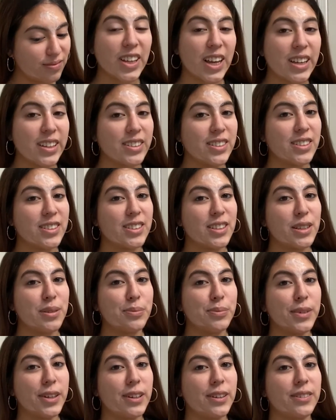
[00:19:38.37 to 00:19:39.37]
That hits
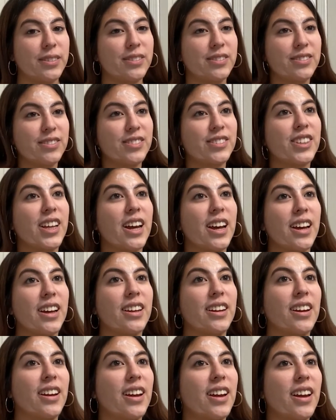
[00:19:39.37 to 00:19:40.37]
deep, man.
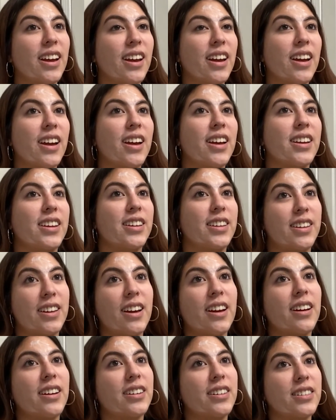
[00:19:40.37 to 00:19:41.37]

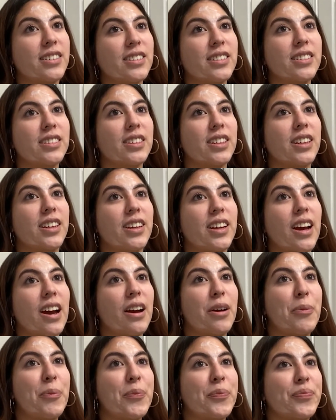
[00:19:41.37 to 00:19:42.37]
Yeah.
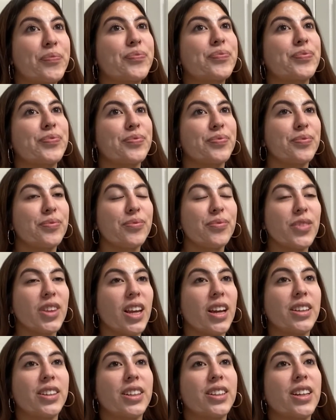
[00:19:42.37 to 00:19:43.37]

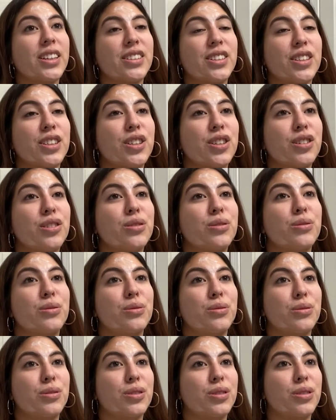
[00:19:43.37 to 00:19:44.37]
I think that's a
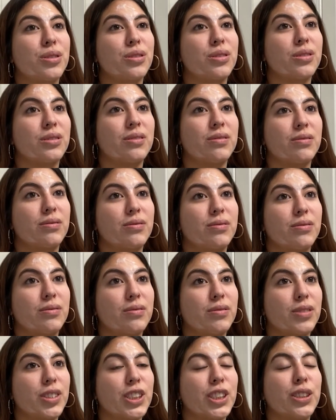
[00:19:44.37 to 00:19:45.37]
huge,
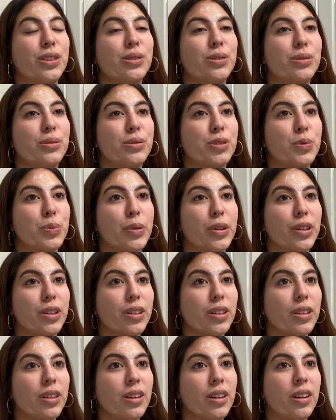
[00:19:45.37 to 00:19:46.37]
huge
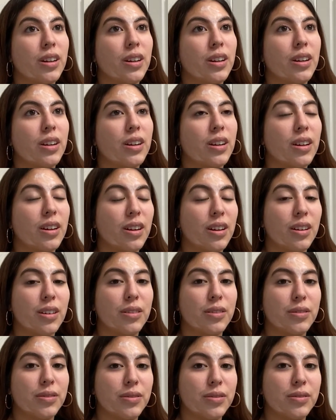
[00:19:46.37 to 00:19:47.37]
part
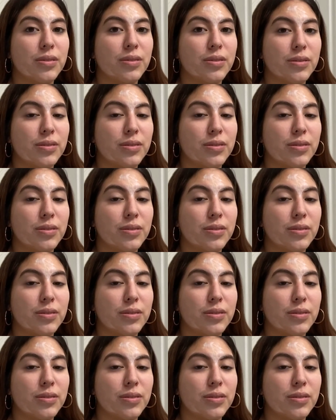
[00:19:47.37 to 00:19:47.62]
of